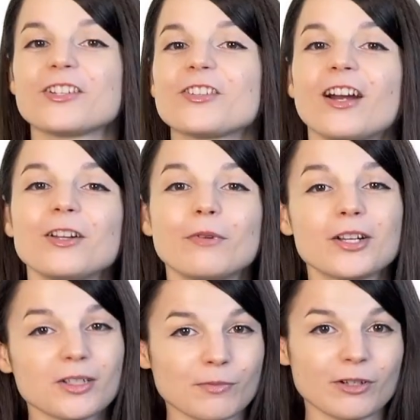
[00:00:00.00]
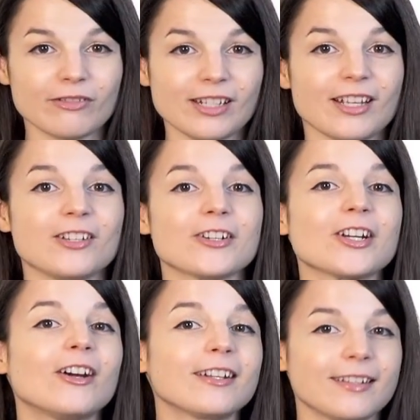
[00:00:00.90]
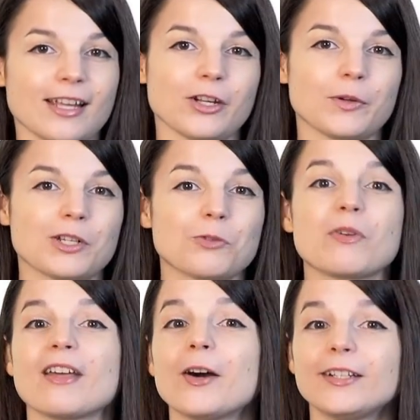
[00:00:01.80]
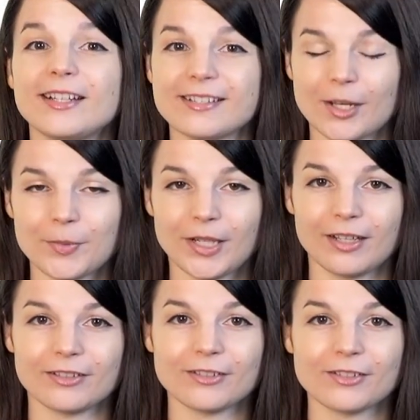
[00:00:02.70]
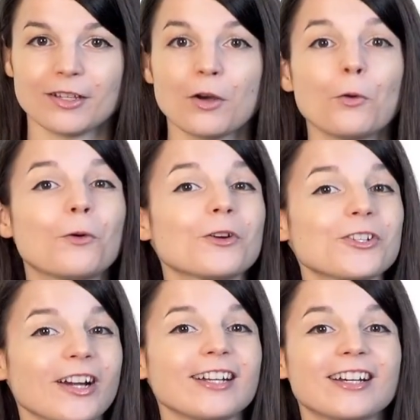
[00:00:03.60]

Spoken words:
Try to watch a movie in your target language without any subtitles, or try to